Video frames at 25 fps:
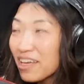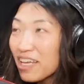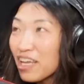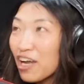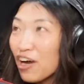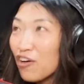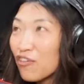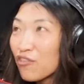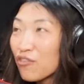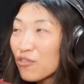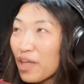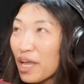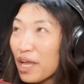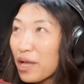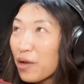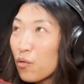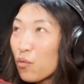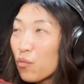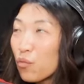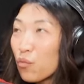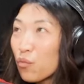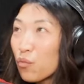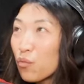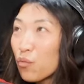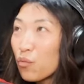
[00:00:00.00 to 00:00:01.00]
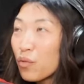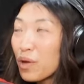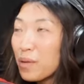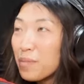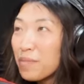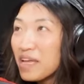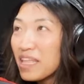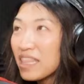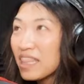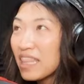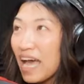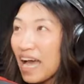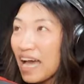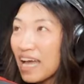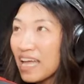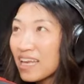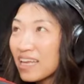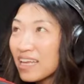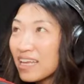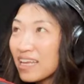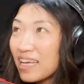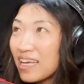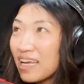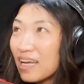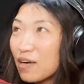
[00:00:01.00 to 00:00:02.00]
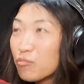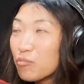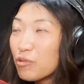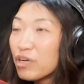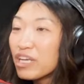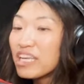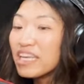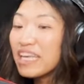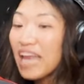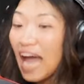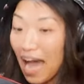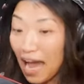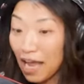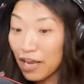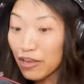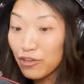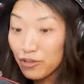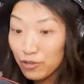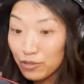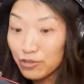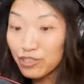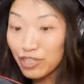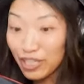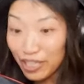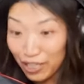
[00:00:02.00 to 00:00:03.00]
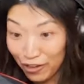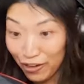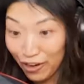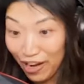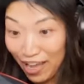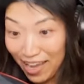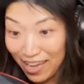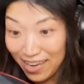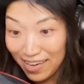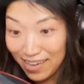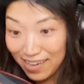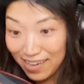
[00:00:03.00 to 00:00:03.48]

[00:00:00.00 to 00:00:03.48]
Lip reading: of like women that would not use the internet.